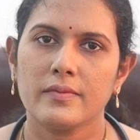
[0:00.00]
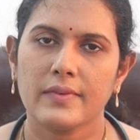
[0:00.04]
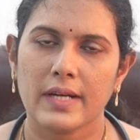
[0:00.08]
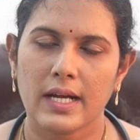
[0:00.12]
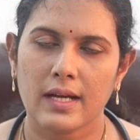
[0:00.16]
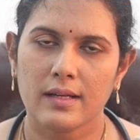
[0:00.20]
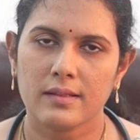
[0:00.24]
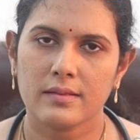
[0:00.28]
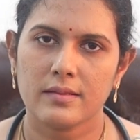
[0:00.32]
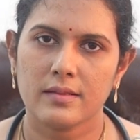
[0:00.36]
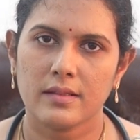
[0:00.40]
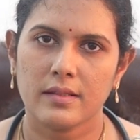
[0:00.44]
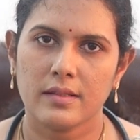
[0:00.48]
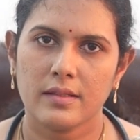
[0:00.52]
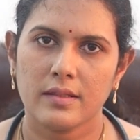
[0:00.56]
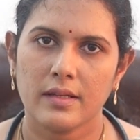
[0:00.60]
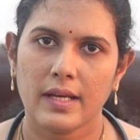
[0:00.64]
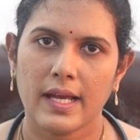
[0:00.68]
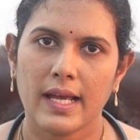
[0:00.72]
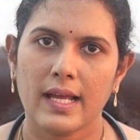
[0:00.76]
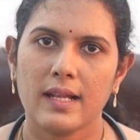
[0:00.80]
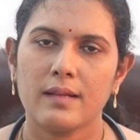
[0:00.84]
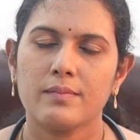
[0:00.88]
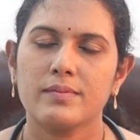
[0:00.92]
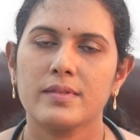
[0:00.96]
vaccine
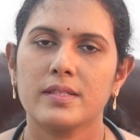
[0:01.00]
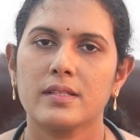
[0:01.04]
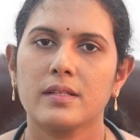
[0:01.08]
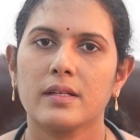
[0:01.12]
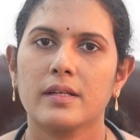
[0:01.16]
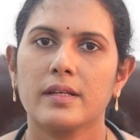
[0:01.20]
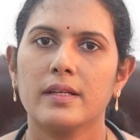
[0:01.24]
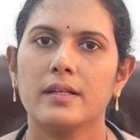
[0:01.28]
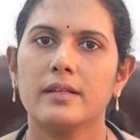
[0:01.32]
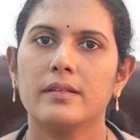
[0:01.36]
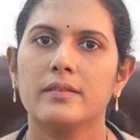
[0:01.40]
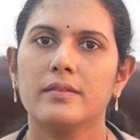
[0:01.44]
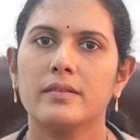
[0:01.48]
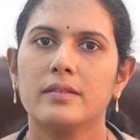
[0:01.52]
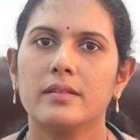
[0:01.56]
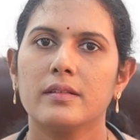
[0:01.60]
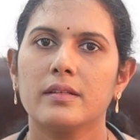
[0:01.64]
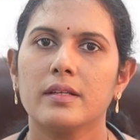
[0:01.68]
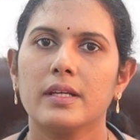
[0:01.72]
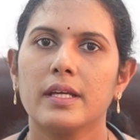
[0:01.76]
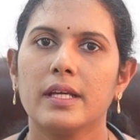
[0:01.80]
helps the kids